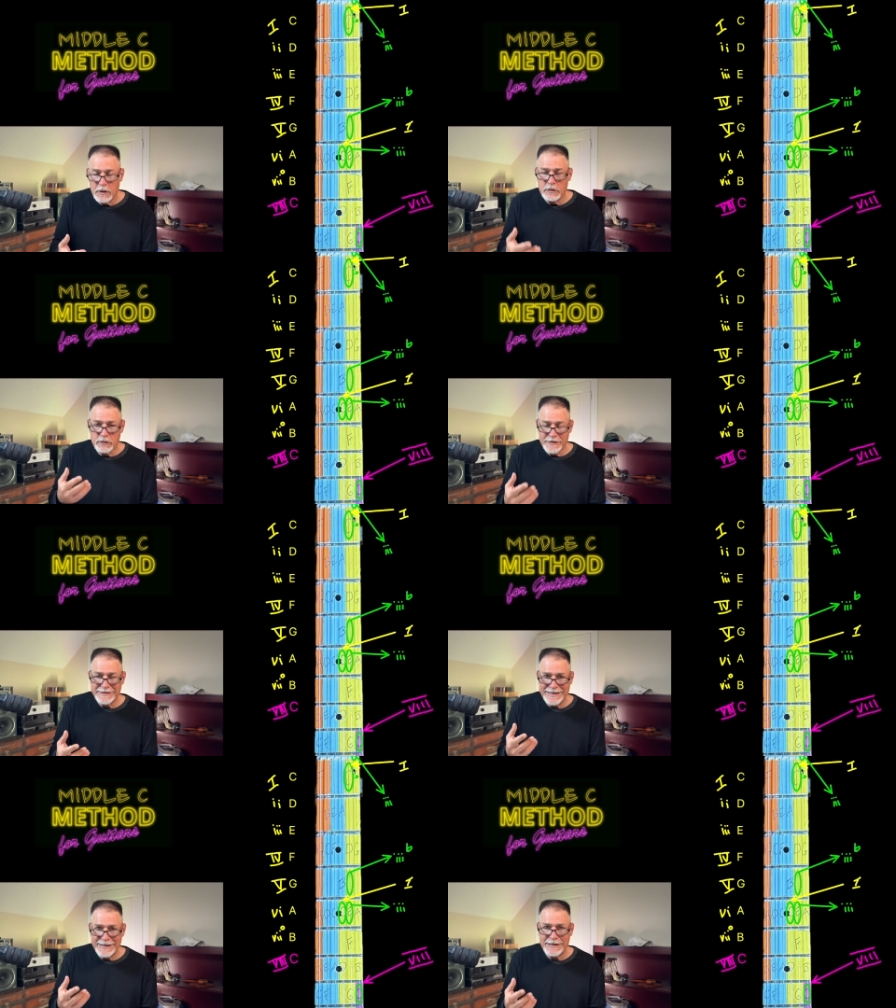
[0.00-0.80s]
You're
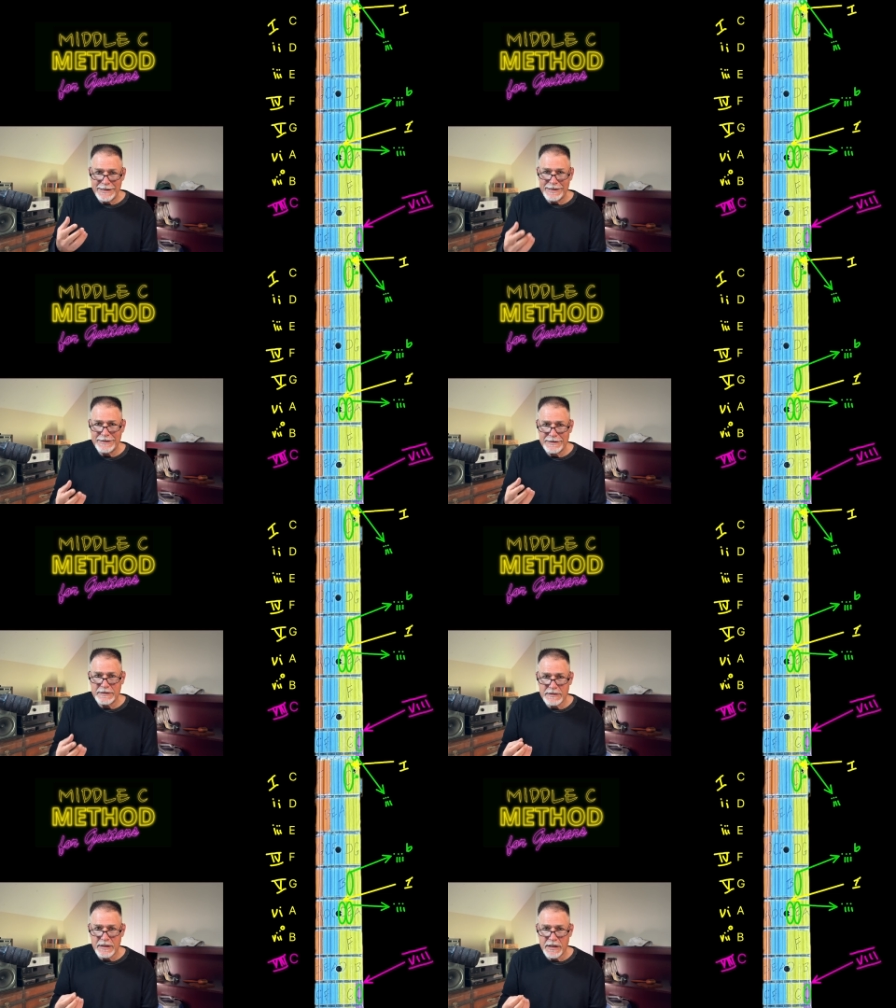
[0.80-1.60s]
staying
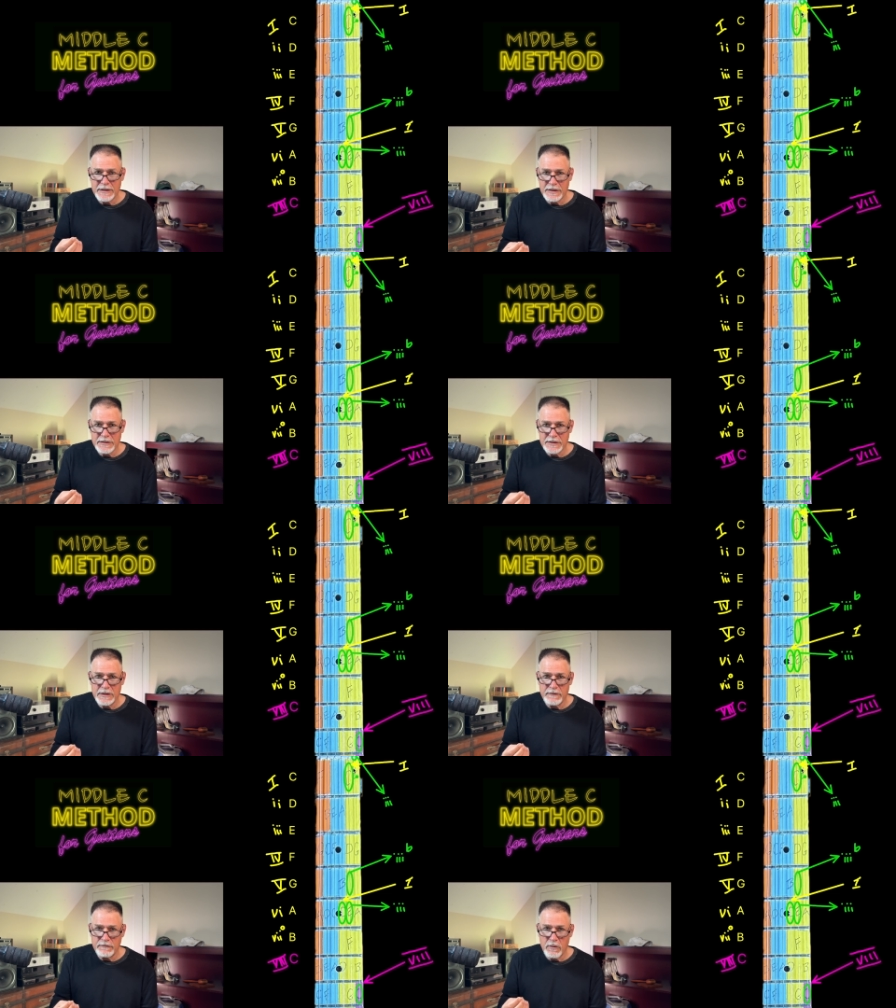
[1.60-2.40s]
inside the
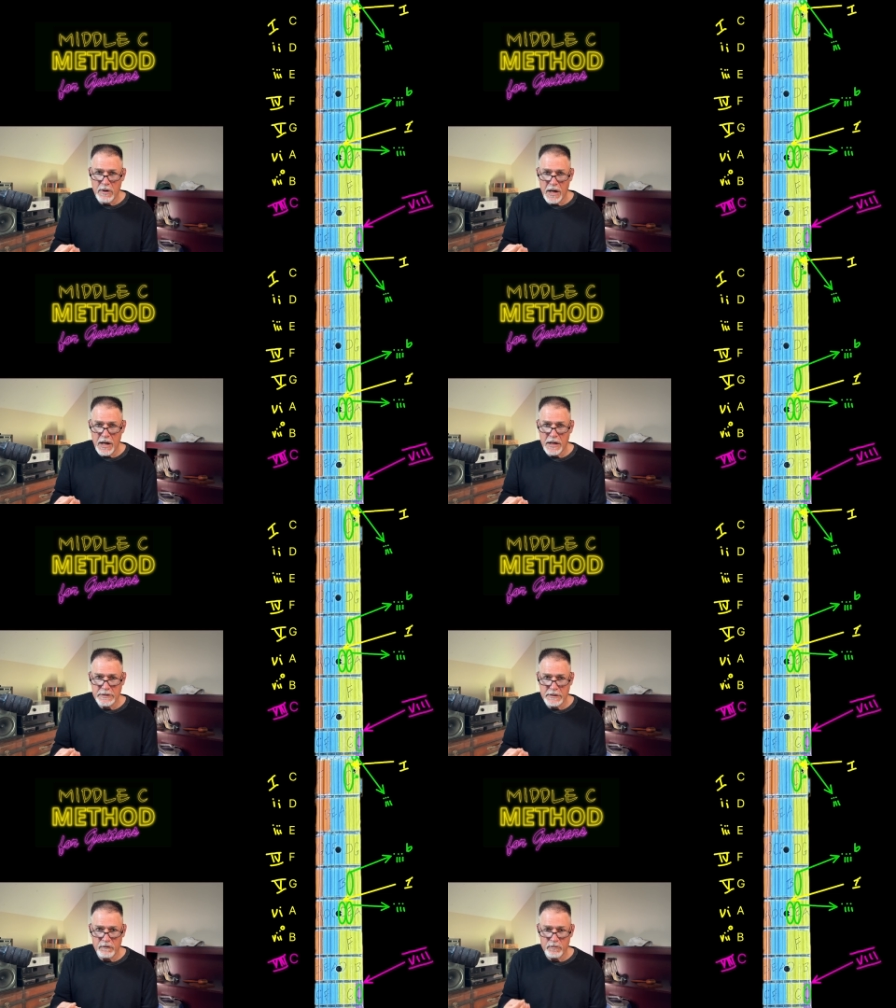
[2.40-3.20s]
C4
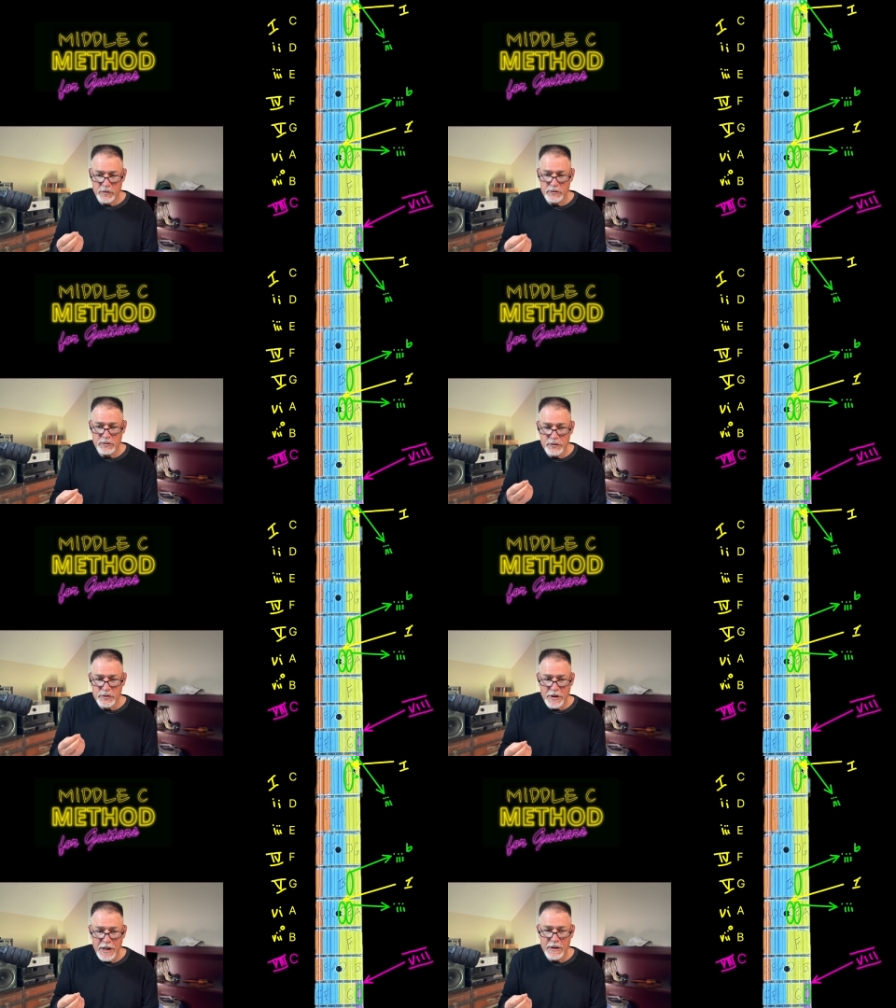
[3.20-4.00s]
octave, but you're
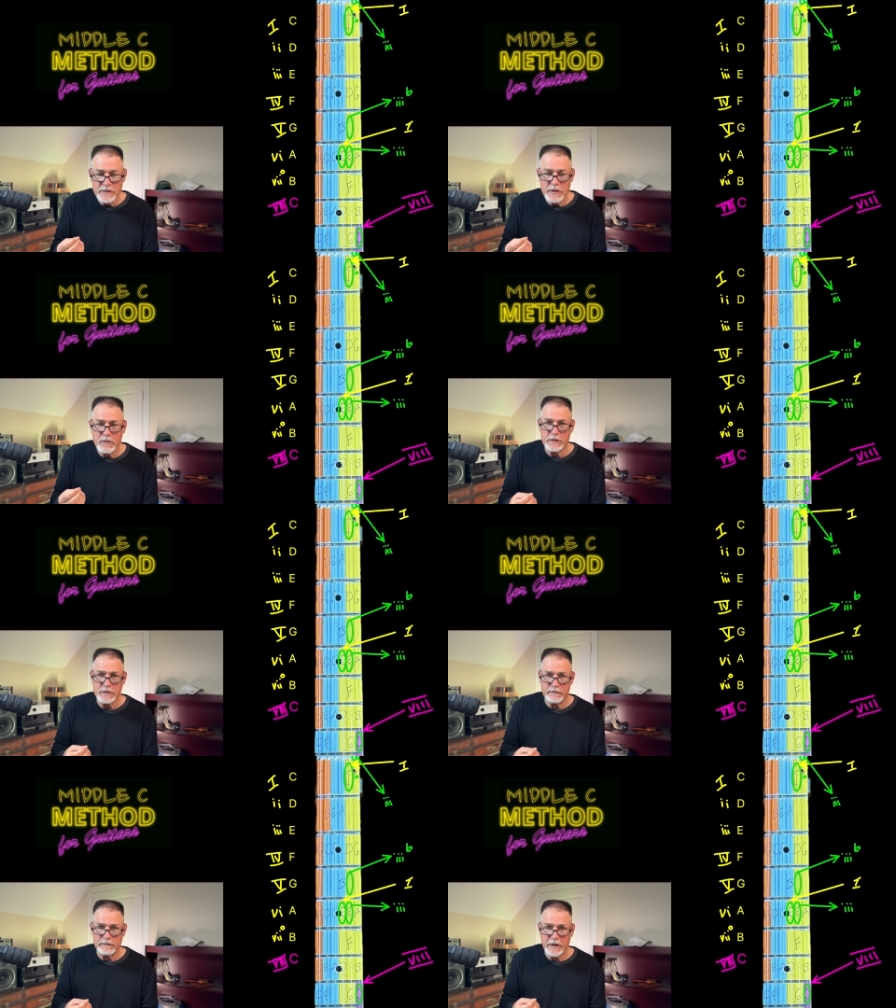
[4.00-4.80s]
changing
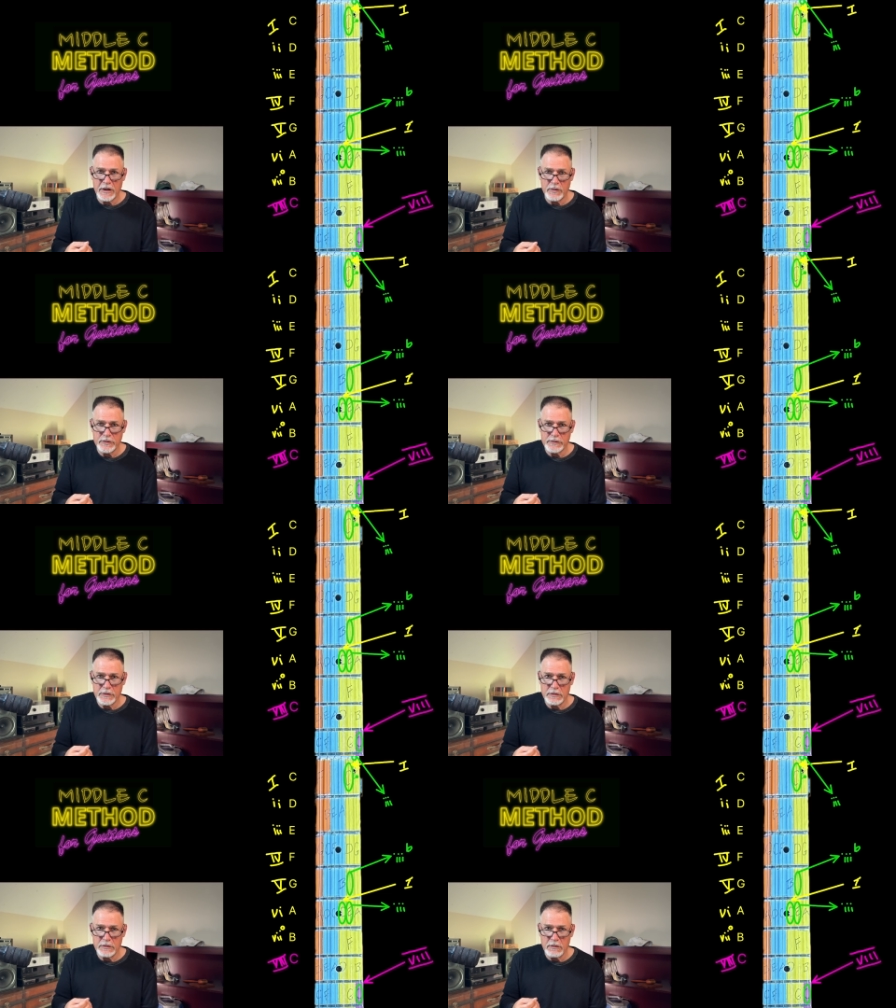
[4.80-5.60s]
what's available
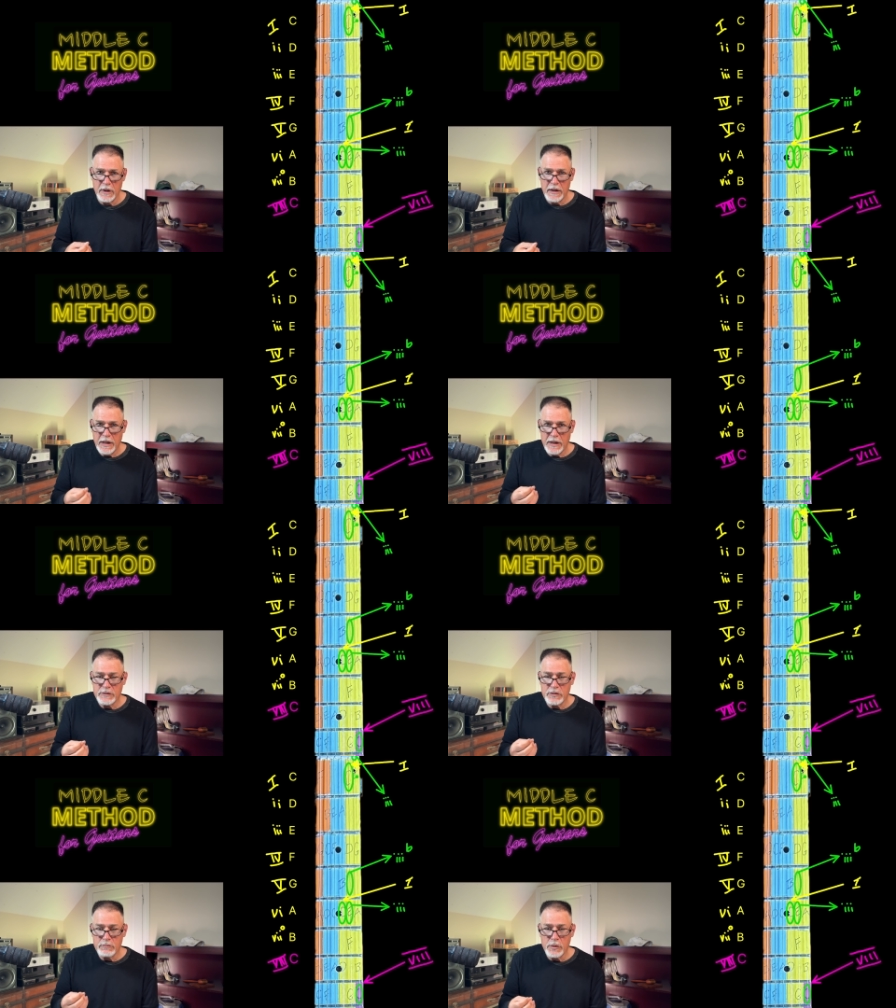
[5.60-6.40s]
to you as
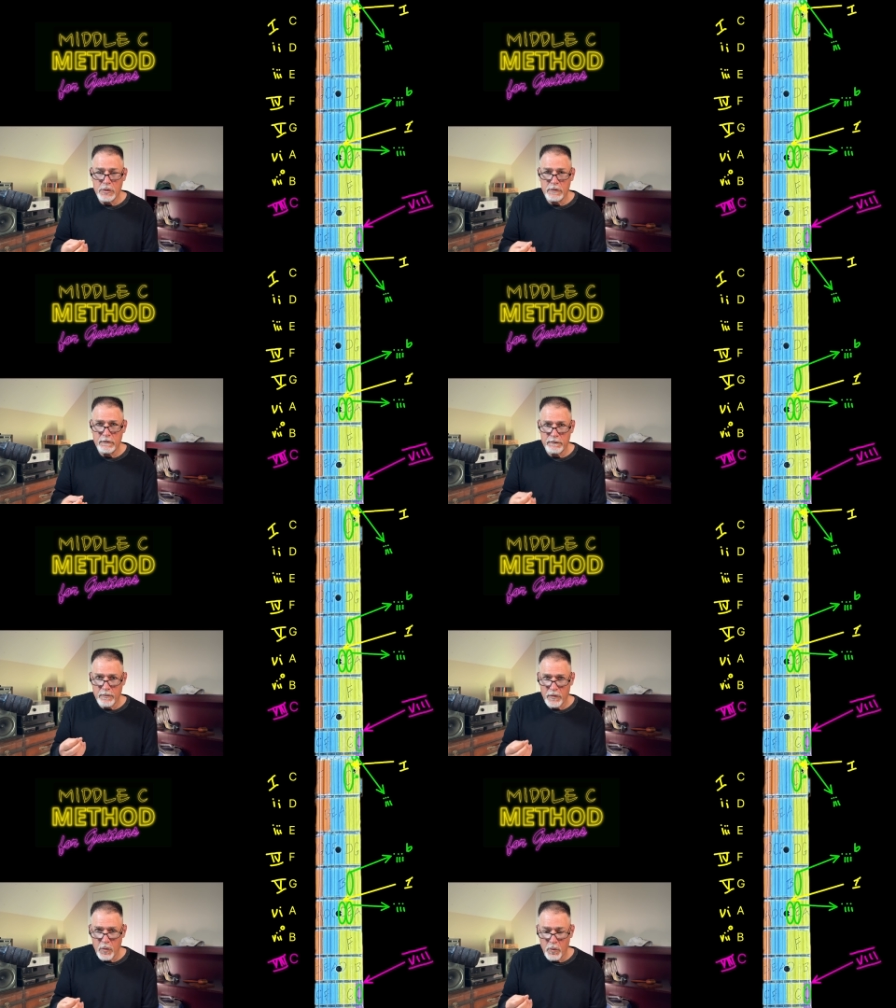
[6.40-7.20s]
you move
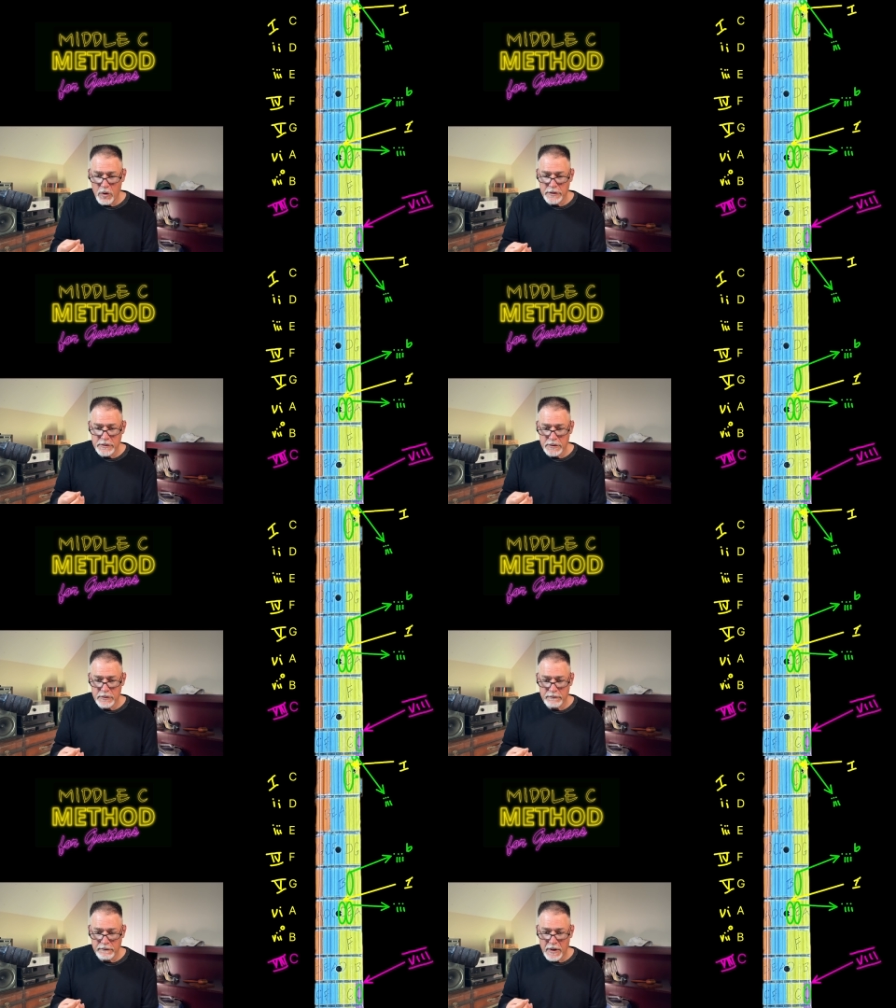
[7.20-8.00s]
from the 1 to
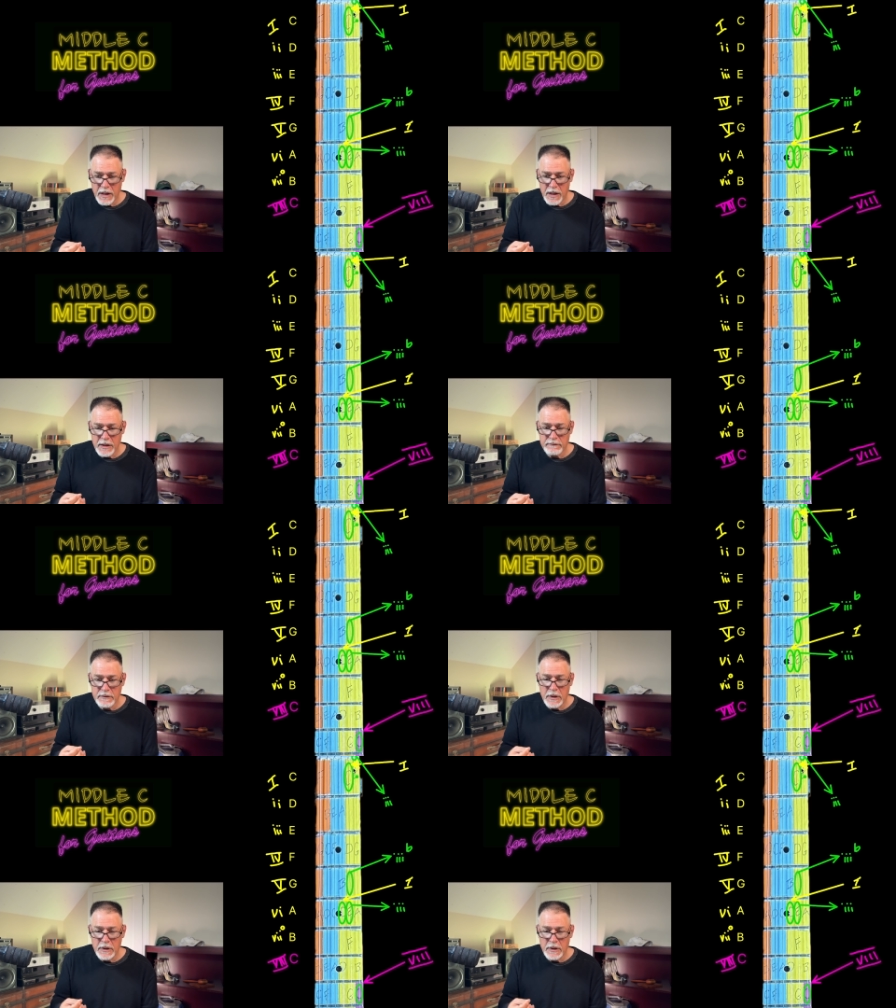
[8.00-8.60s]
the 5.